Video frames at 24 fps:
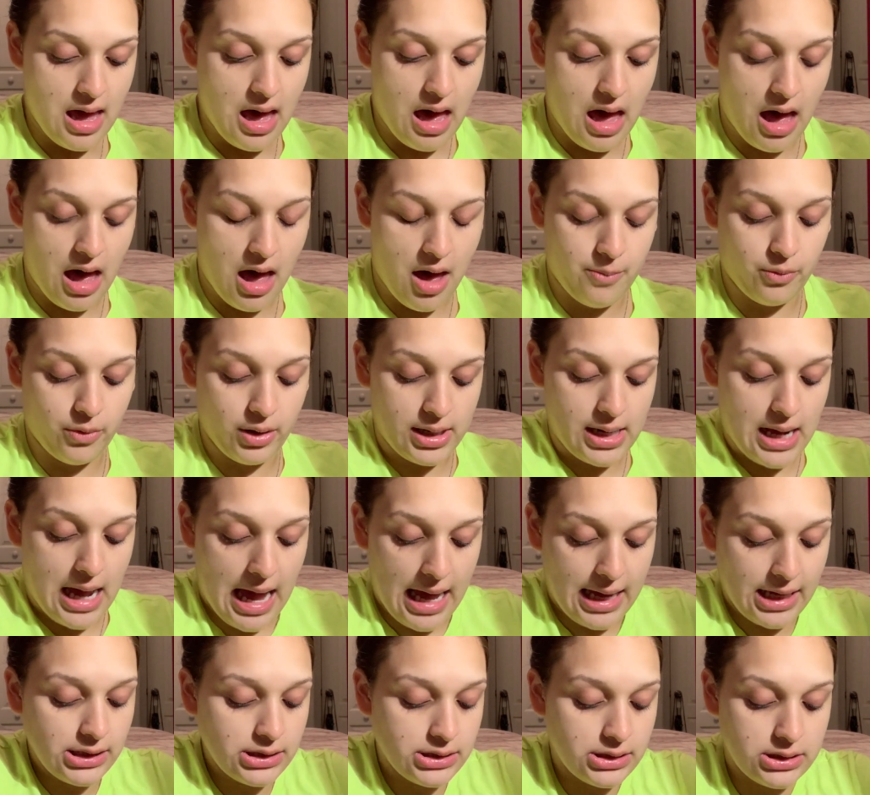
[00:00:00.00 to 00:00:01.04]
What
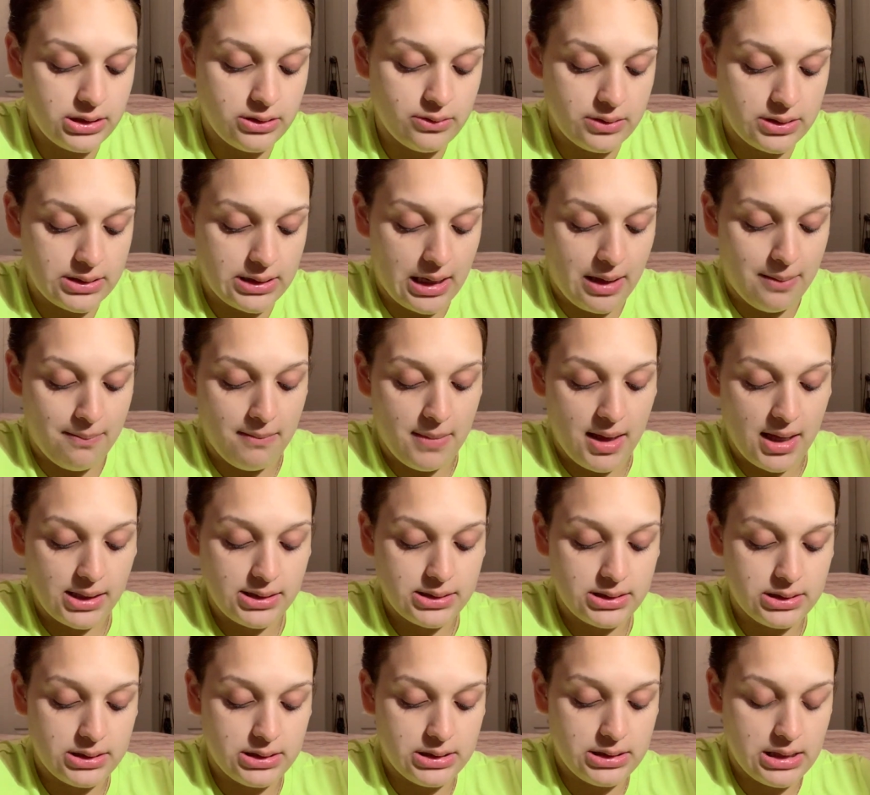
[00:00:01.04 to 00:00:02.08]
I do is I
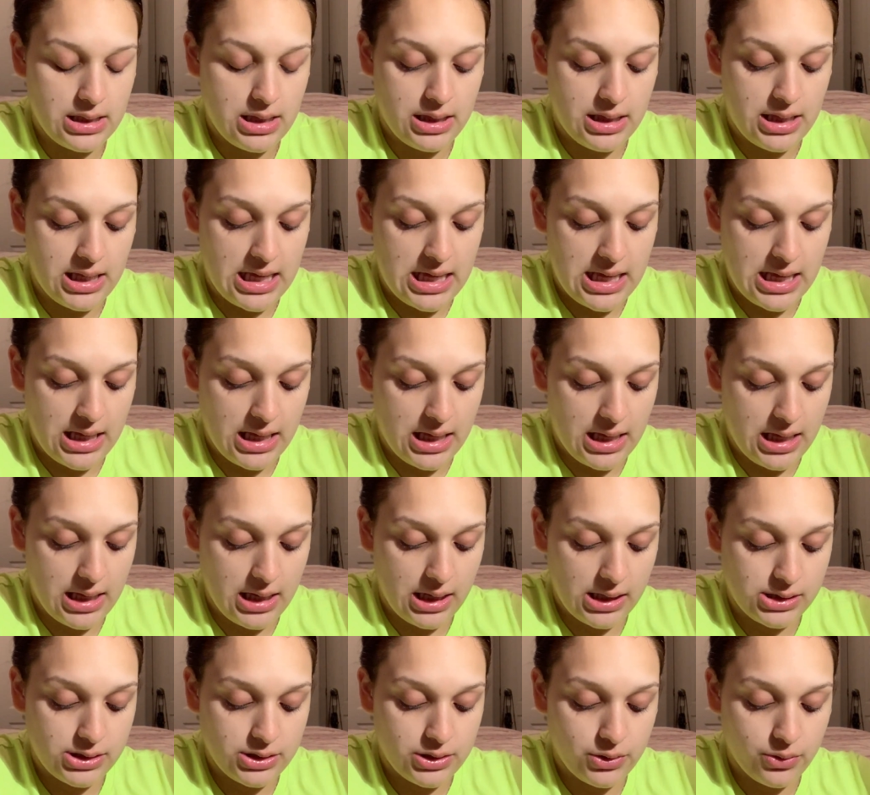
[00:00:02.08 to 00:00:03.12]
mix the
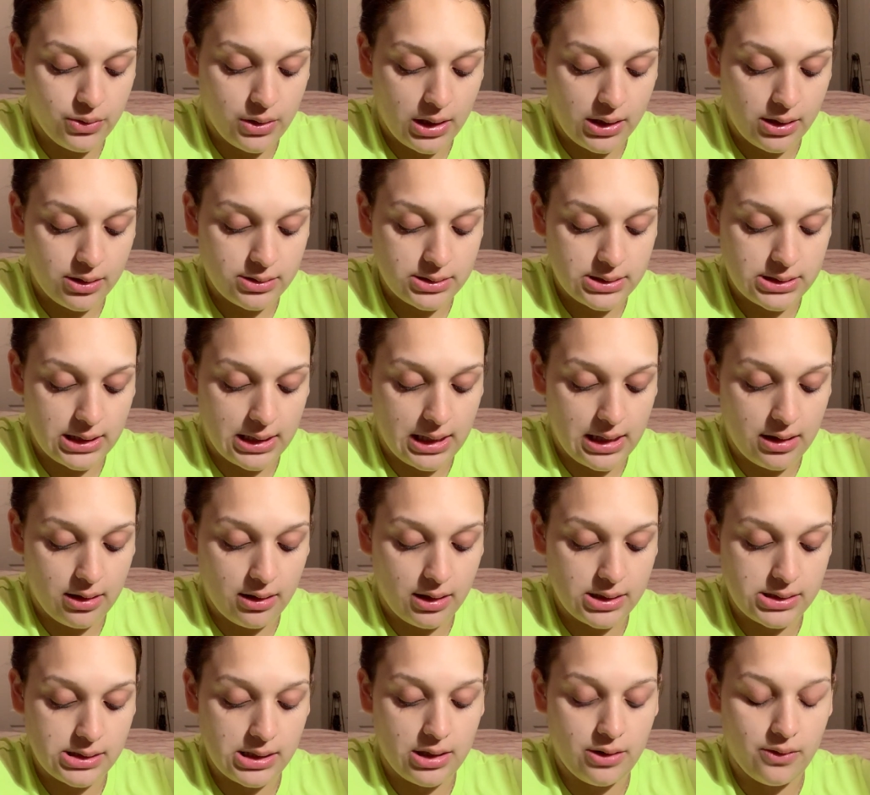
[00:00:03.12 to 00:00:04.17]
two colors together,
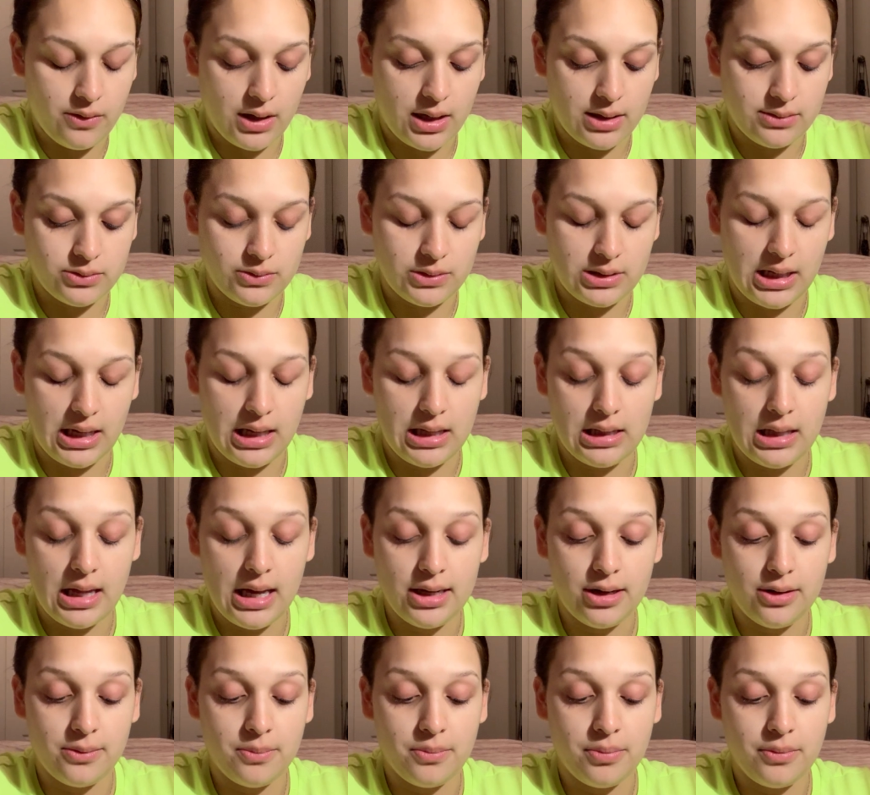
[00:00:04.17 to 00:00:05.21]
because I know it comes with a
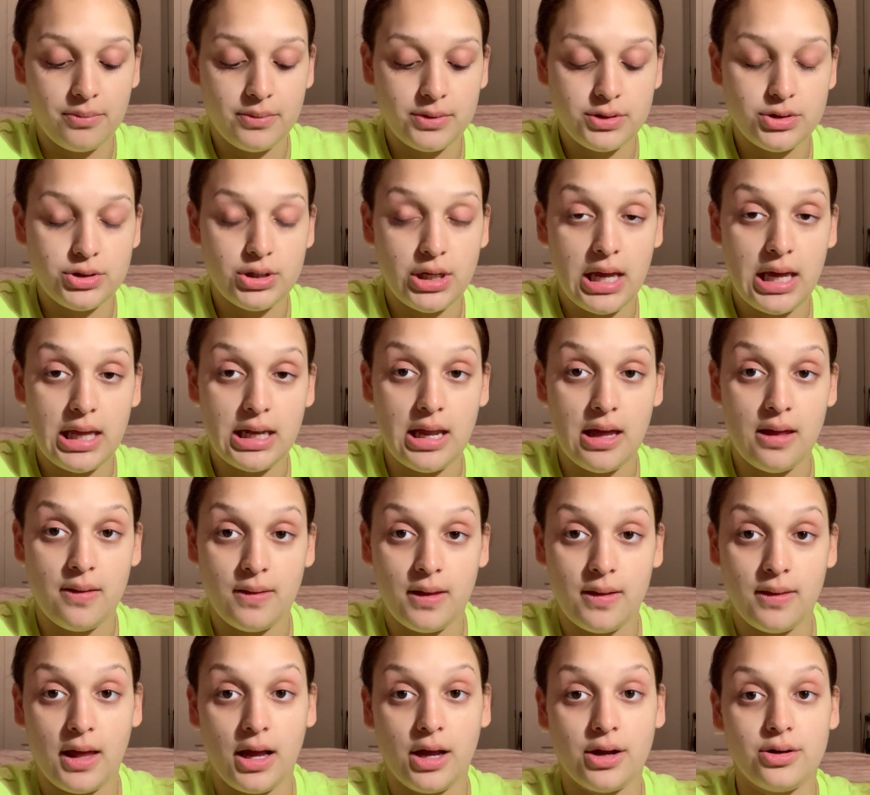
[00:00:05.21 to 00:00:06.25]
lighter shade and
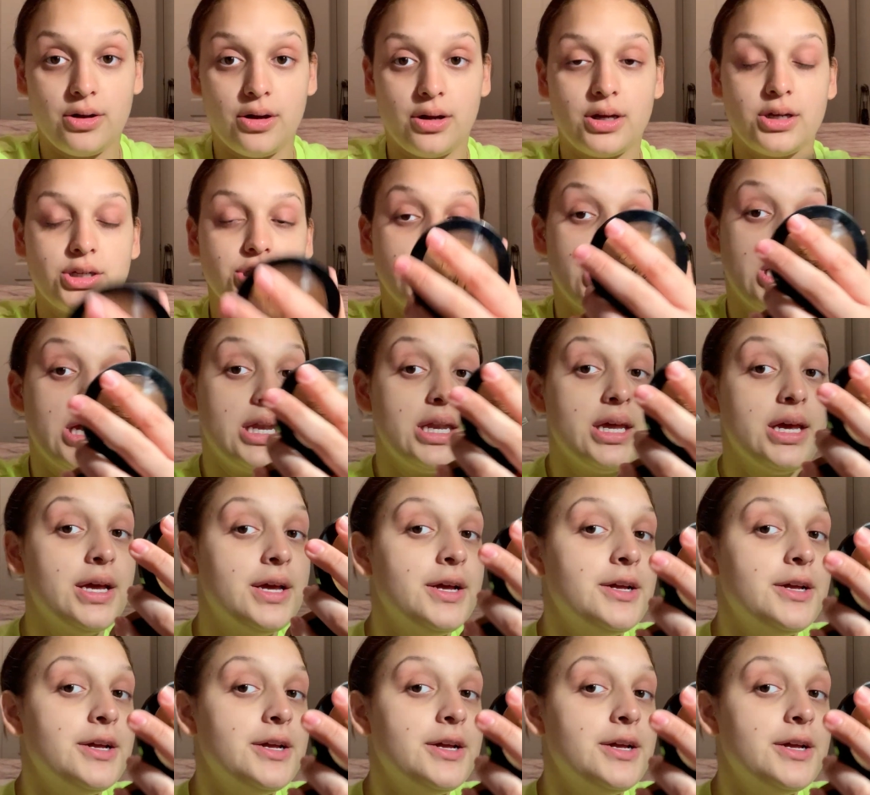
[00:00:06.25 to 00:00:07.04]
then a darker shade,